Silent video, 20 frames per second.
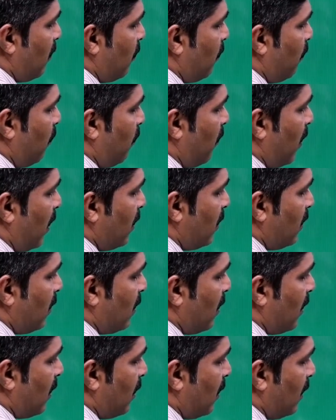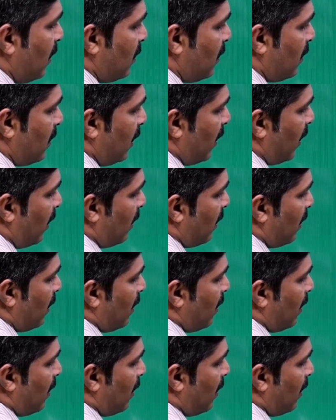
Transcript: 133